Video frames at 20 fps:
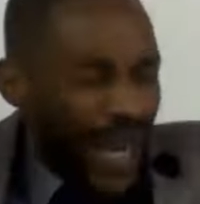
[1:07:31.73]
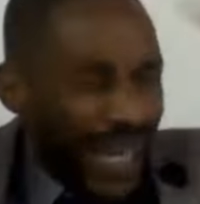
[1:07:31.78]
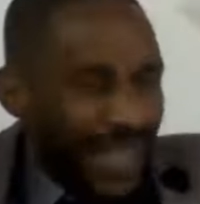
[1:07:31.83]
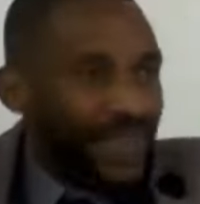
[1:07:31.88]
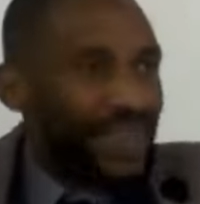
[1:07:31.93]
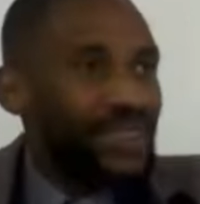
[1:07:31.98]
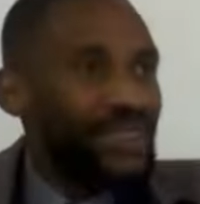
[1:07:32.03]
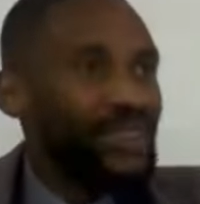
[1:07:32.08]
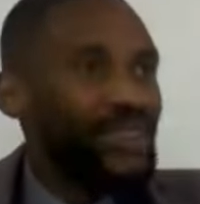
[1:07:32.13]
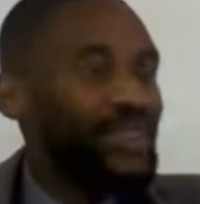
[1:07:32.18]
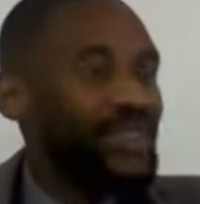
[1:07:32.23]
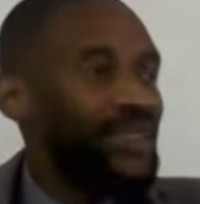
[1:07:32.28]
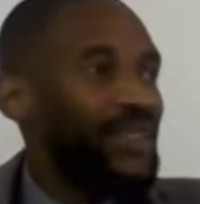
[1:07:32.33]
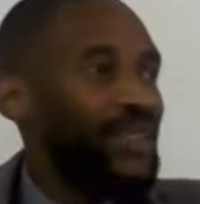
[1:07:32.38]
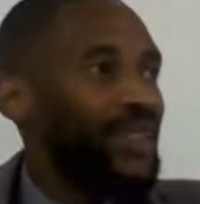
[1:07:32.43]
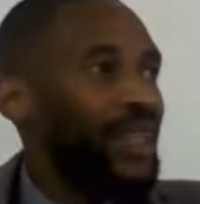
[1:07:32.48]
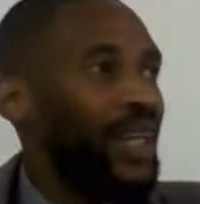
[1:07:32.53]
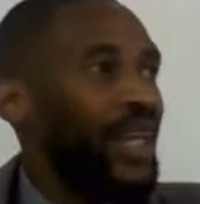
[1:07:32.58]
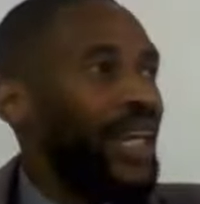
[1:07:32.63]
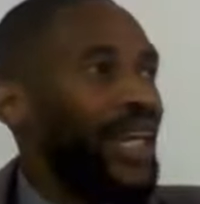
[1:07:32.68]
man,
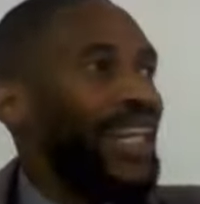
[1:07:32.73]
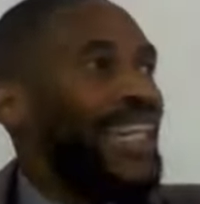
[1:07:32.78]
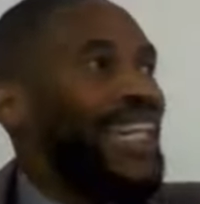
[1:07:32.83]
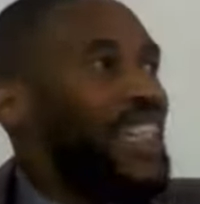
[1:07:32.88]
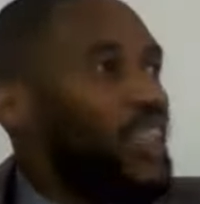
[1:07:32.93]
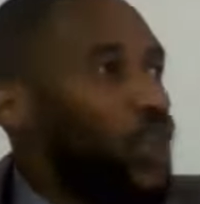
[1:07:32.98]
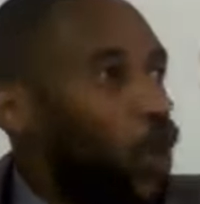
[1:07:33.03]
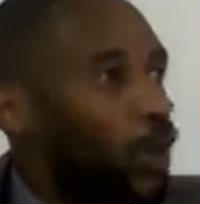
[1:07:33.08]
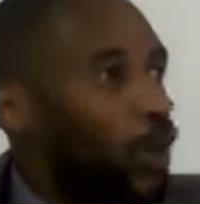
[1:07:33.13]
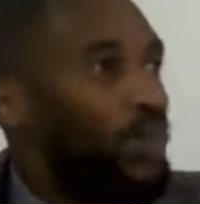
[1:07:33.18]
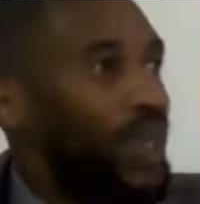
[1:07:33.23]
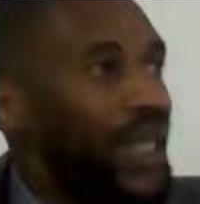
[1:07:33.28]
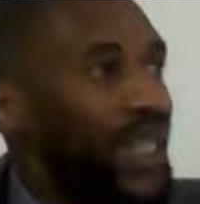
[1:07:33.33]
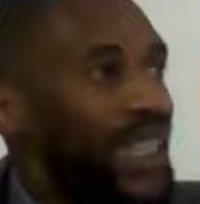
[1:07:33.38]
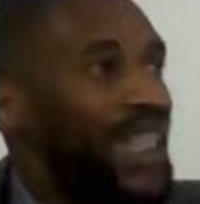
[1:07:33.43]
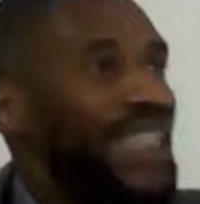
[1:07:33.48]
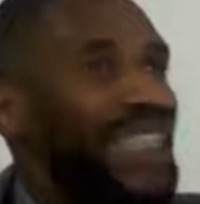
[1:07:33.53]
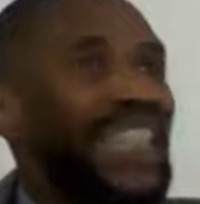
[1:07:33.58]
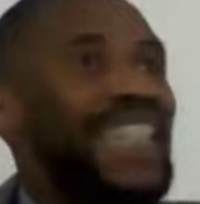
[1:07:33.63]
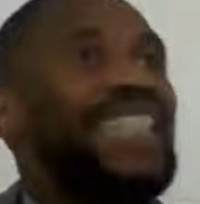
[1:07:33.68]
his
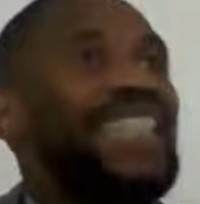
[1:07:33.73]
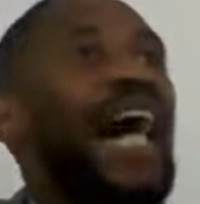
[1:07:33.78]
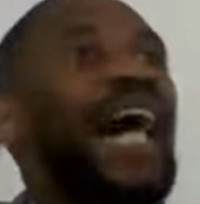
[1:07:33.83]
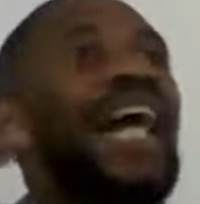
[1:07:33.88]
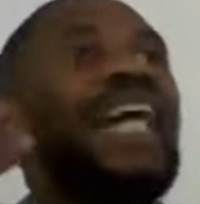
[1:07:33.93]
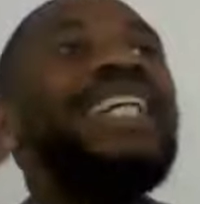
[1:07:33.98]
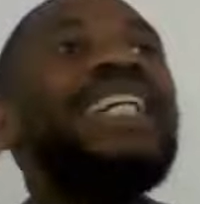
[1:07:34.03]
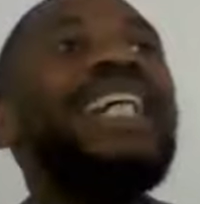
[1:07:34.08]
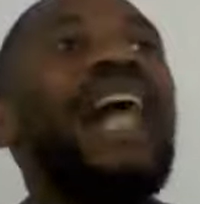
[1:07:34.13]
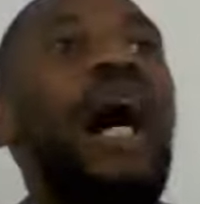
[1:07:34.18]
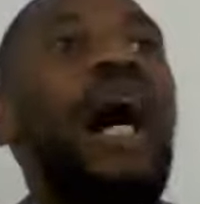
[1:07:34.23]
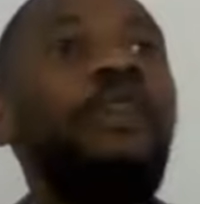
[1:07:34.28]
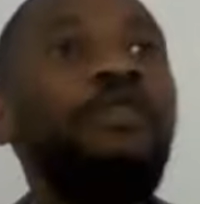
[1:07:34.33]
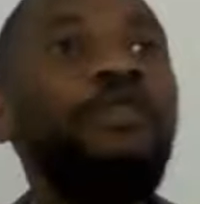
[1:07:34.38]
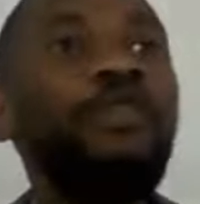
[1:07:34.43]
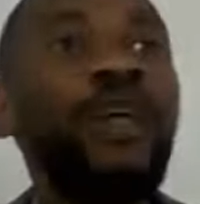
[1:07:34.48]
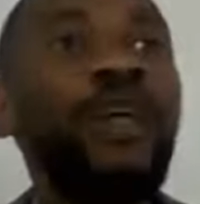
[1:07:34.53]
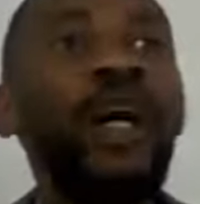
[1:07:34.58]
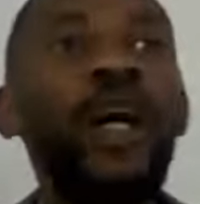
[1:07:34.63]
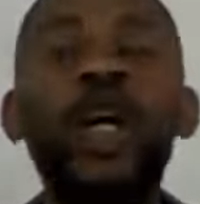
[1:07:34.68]
obedience is
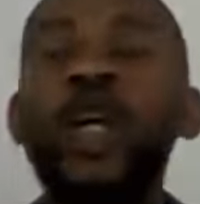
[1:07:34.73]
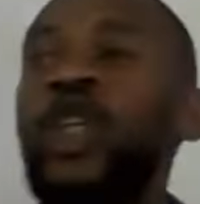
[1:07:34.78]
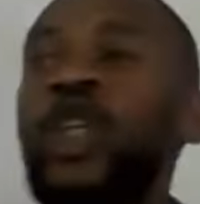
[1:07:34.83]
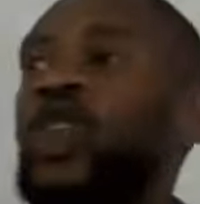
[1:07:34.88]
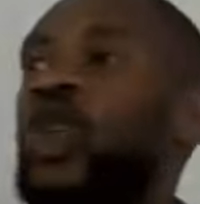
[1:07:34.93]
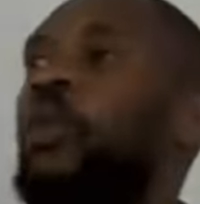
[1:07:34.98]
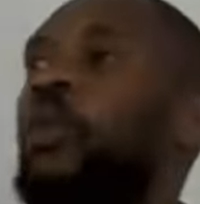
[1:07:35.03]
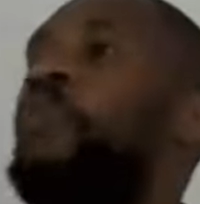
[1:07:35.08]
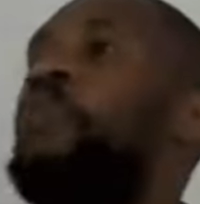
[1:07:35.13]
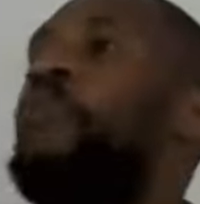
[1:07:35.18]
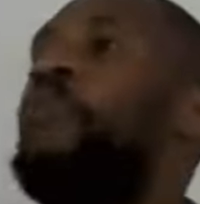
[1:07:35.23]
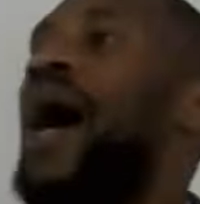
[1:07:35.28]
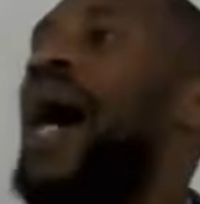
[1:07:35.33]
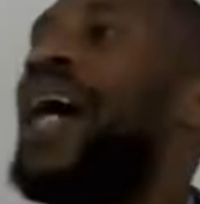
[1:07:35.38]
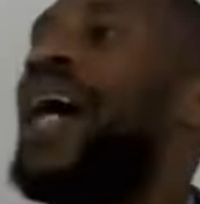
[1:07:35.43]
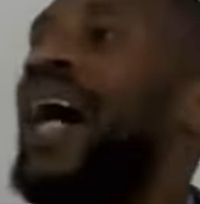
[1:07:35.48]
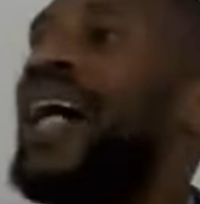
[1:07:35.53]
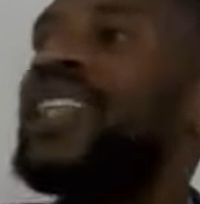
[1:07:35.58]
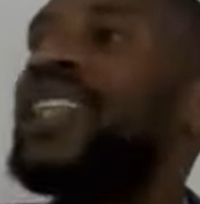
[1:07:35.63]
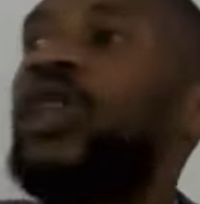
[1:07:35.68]
enough to
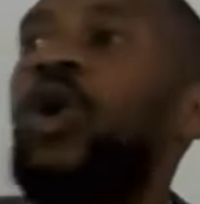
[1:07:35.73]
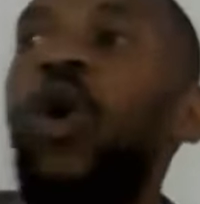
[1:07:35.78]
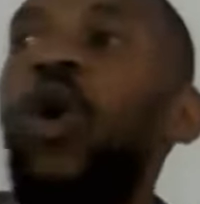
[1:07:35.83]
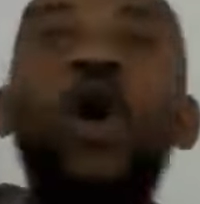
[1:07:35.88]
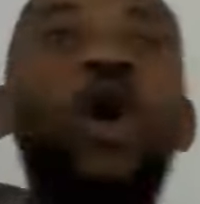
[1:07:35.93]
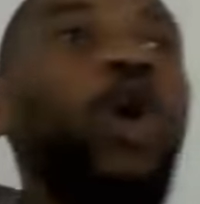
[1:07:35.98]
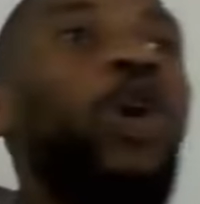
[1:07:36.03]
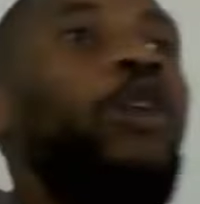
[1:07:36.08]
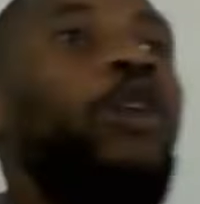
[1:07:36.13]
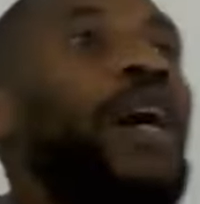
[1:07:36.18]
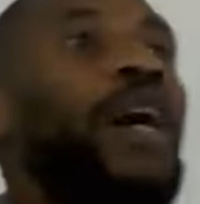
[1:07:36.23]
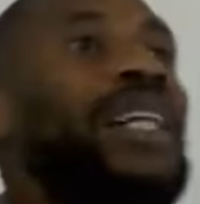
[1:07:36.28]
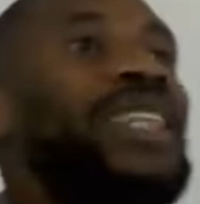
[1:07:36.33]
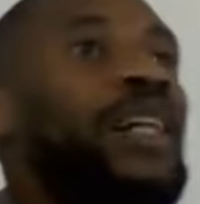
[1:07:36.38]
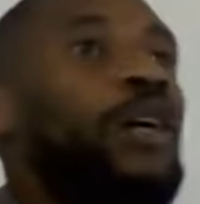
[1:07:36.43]
buy us all of our